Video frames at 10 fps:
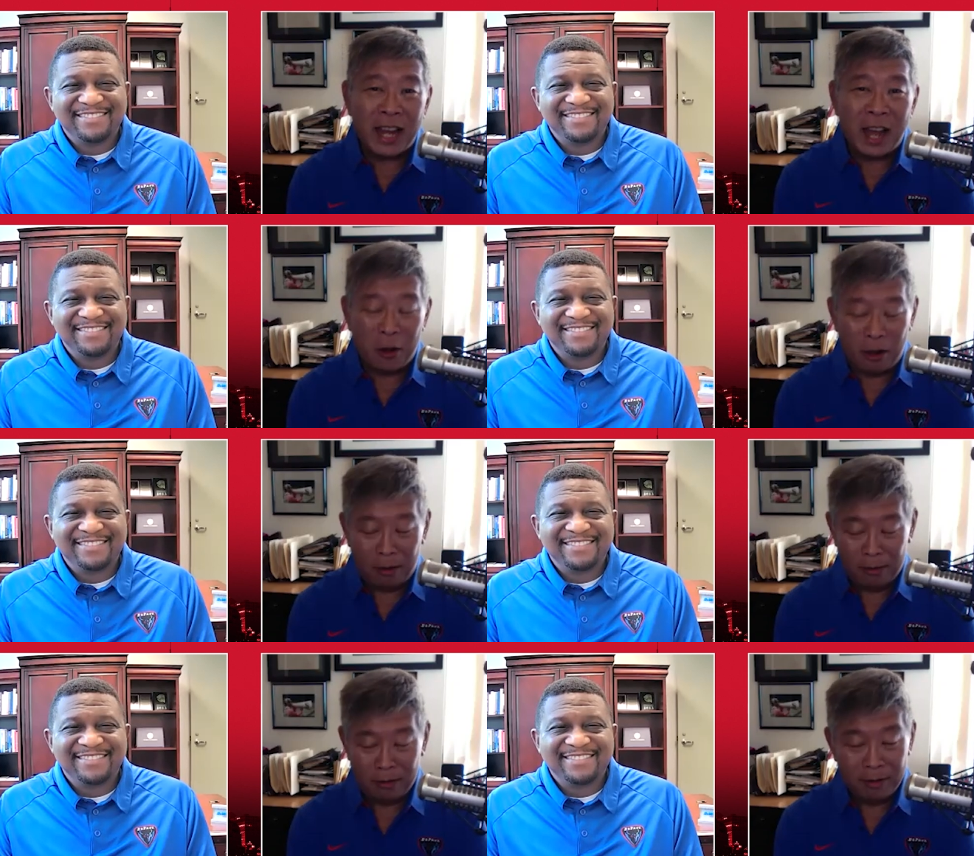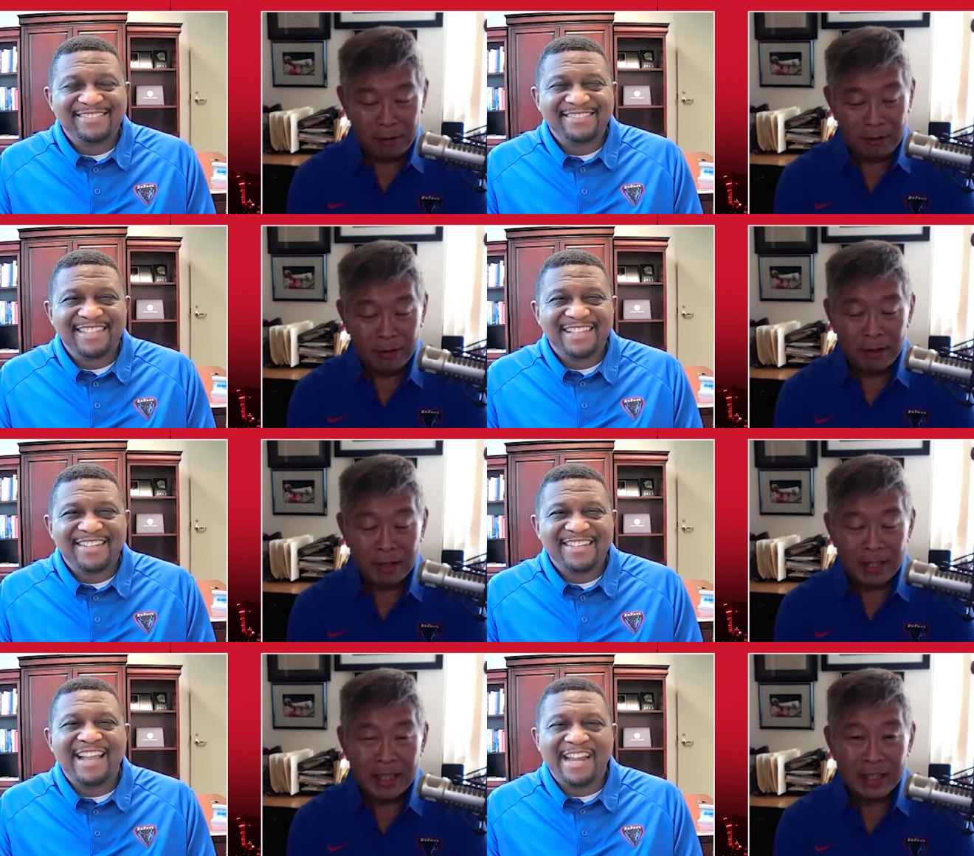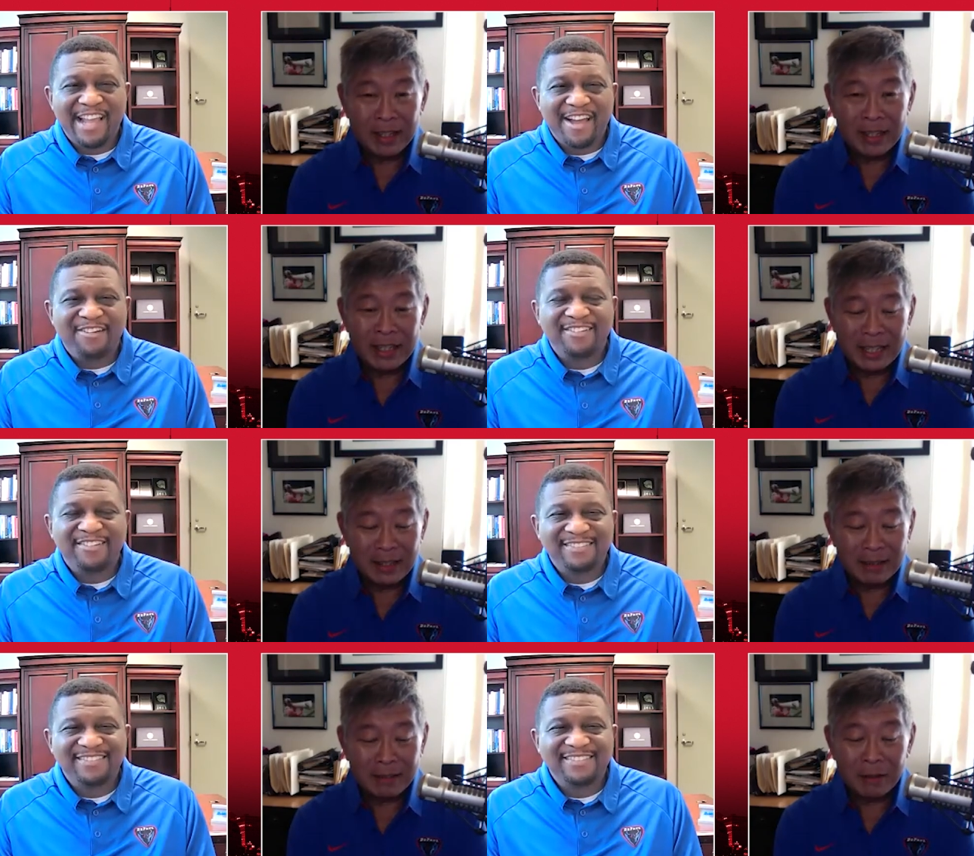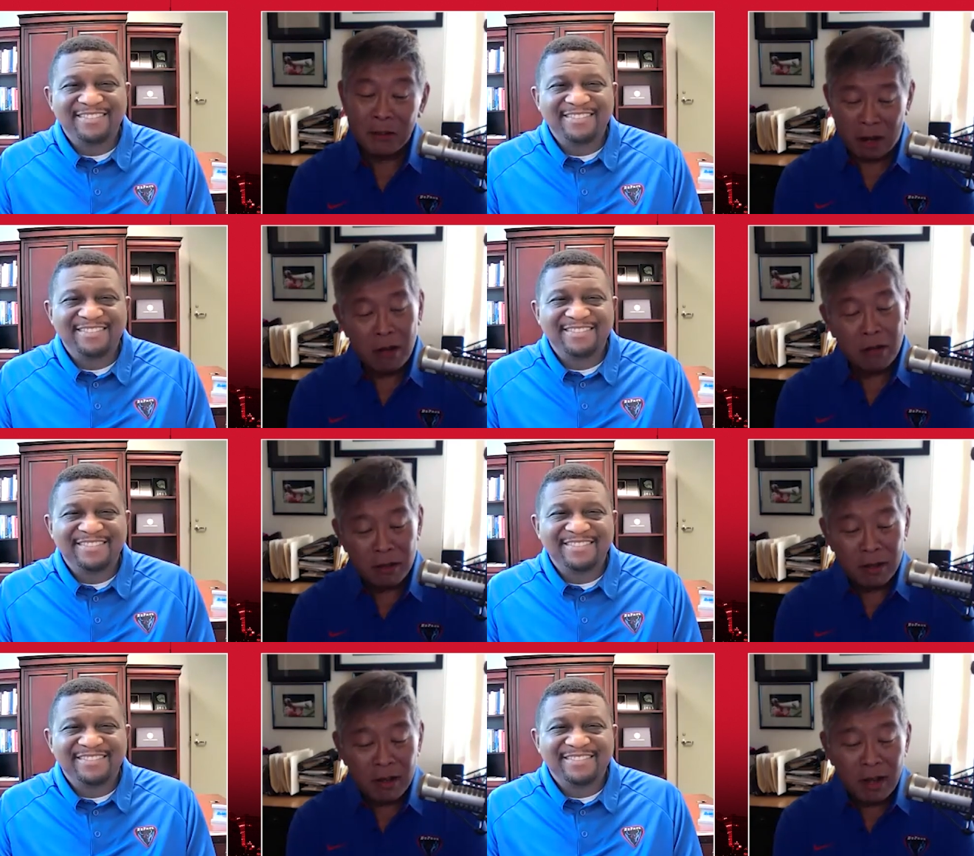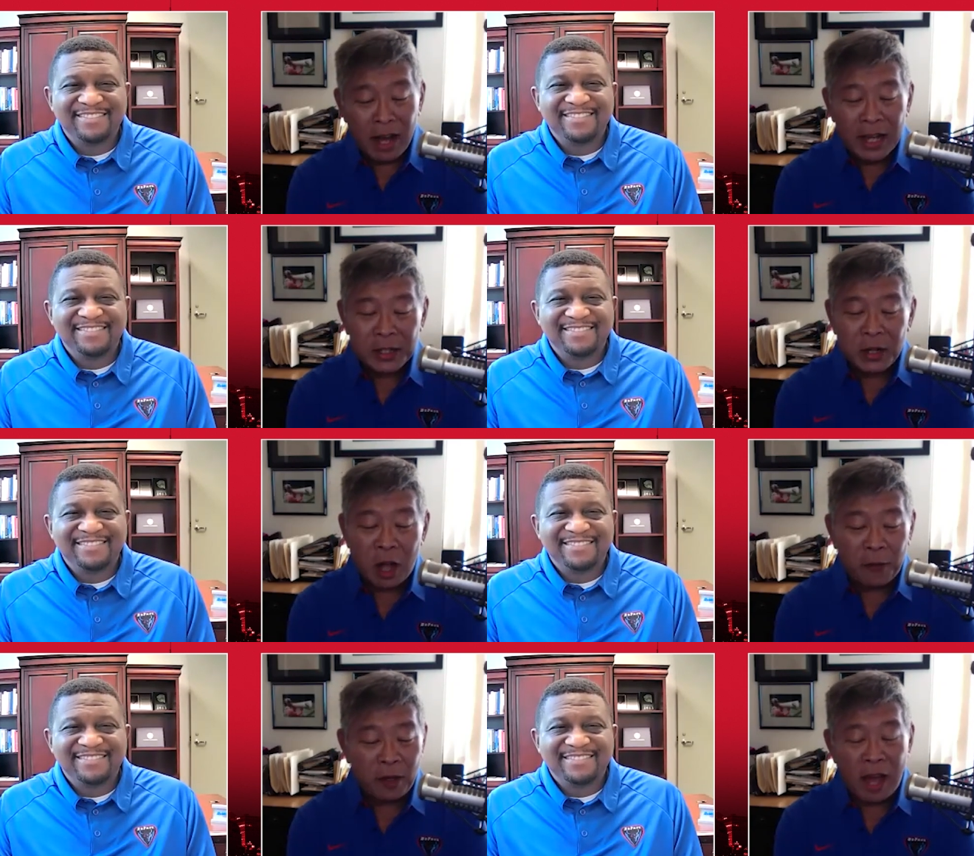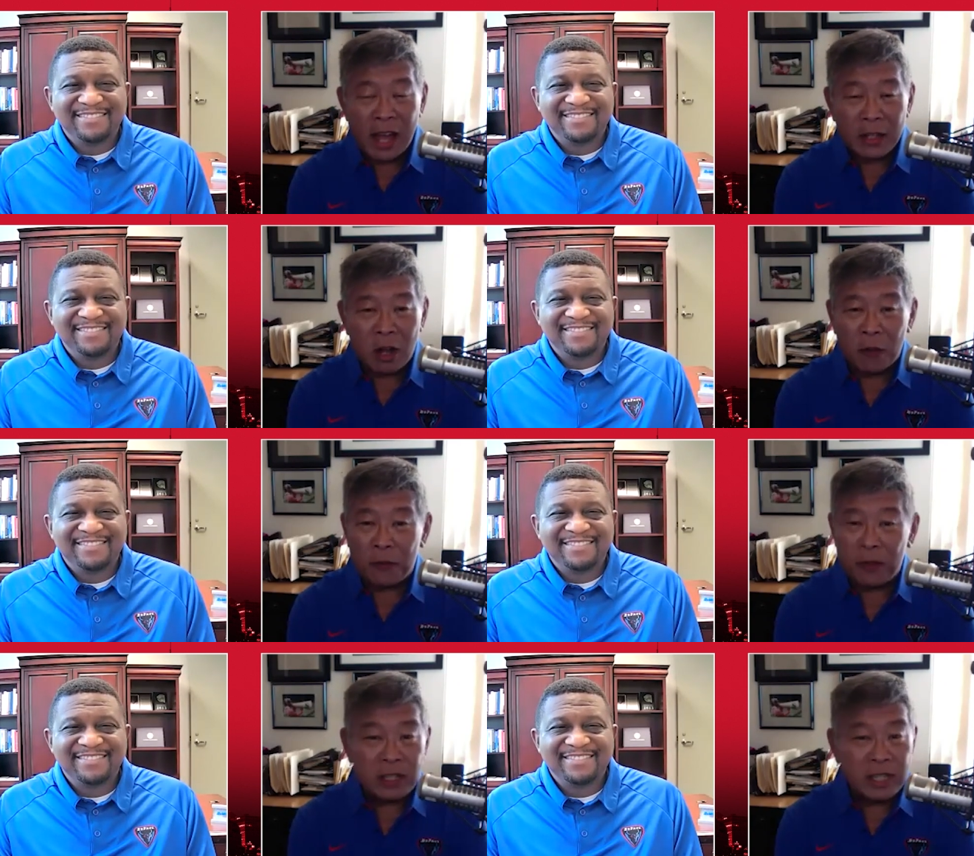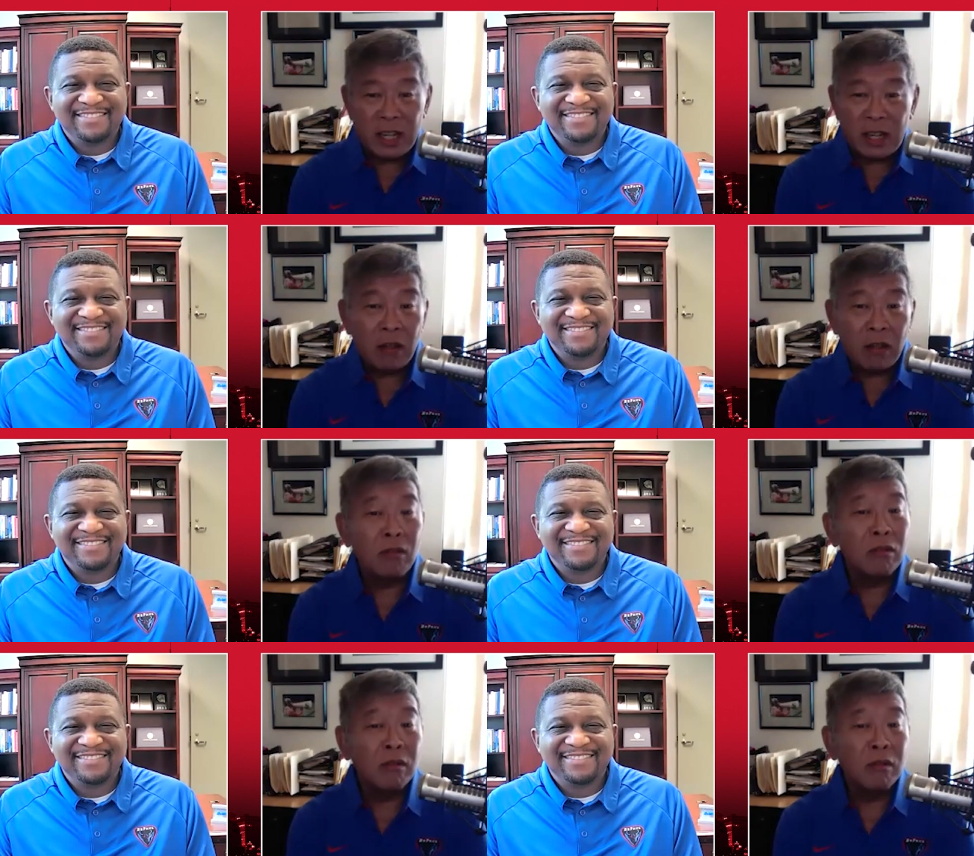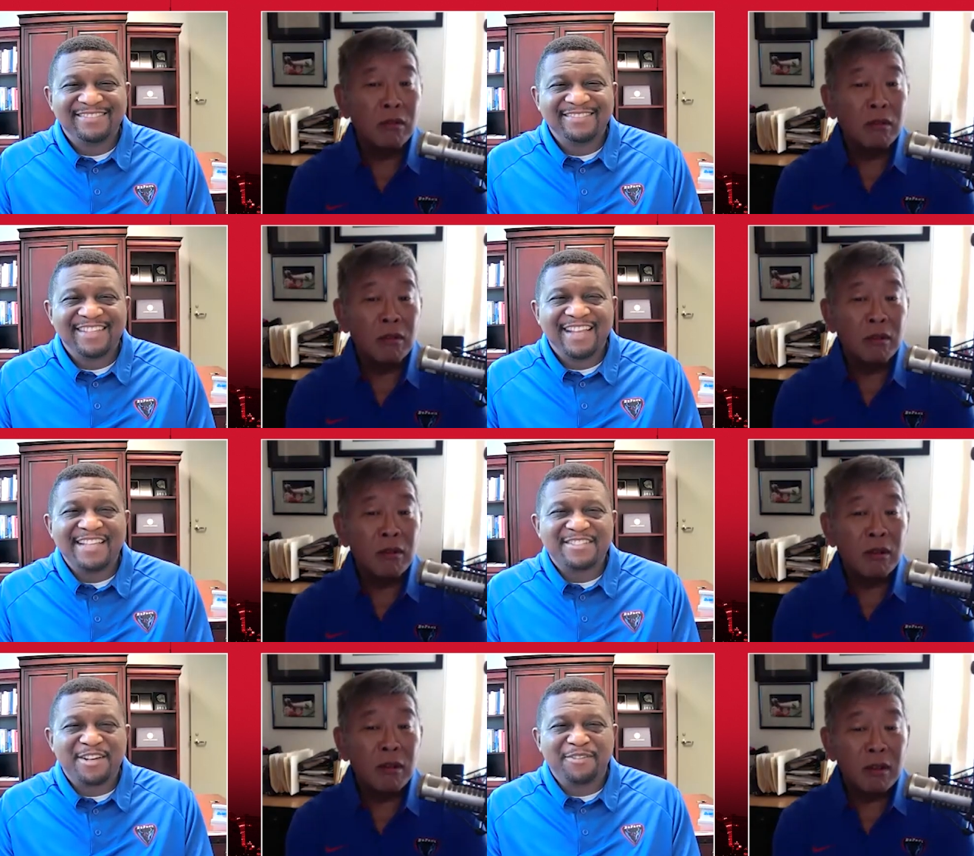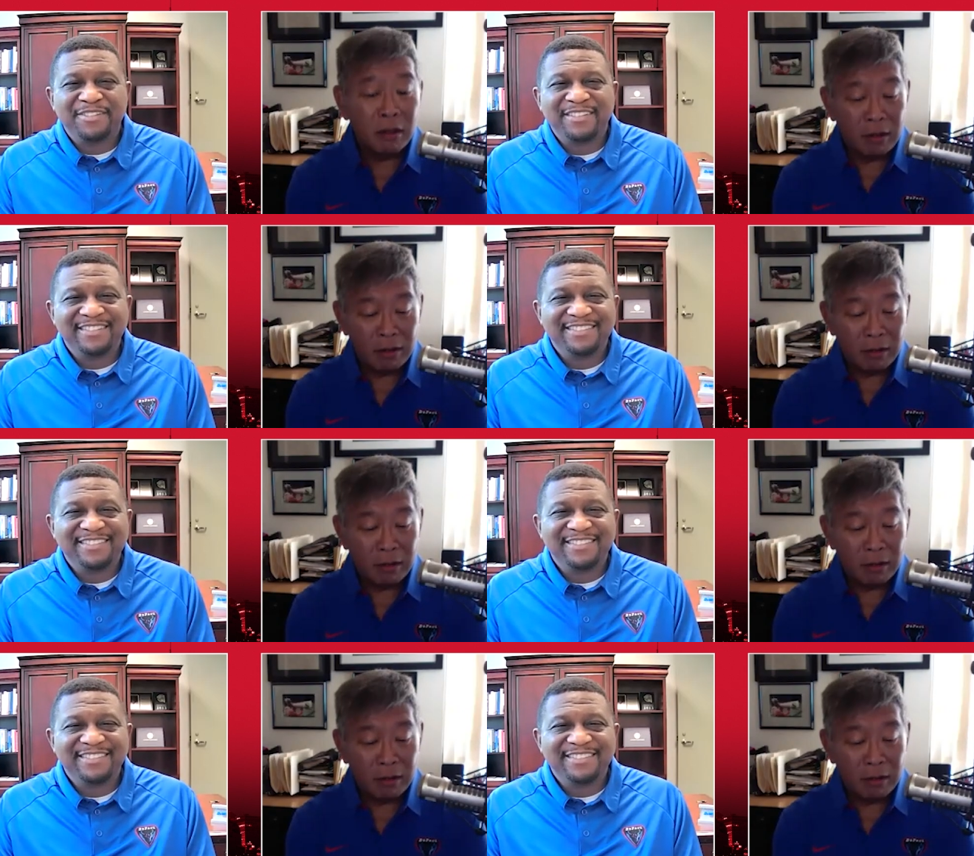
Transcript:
Speaker 1: owl?
Speaker 2: Night owl.
Speaker 1: Okay. Iced coffee, hot coffee, tea?
Speaker 2: Iced coffee.